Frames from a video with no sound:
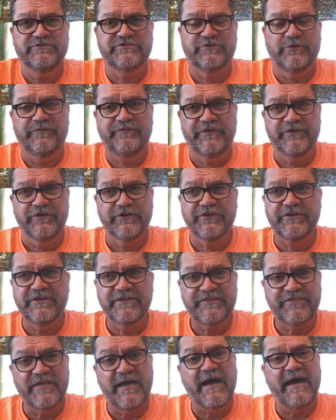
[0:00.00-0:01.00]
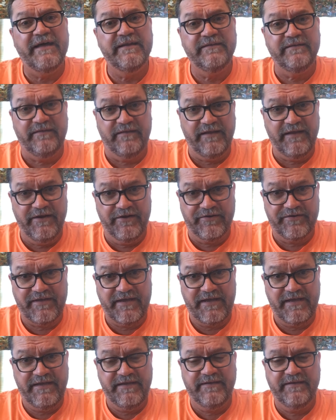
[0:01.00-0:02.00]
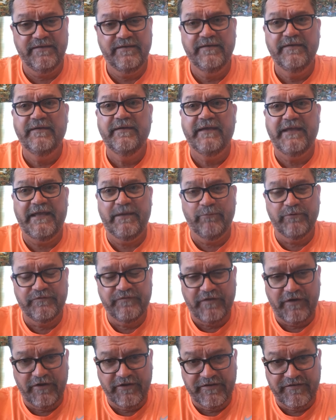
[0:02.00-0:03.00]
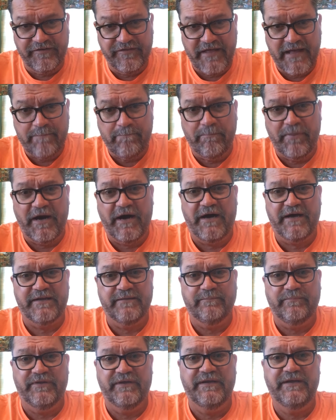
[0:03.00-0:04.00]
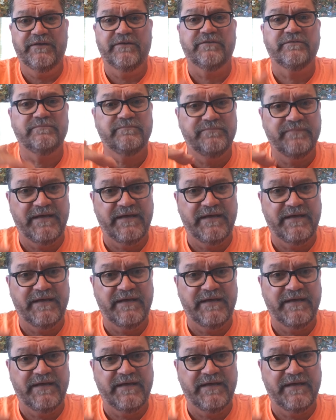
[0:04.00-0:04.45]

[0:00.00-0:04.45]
So if you're looking at that layer cake, it would fall into that bottom layer.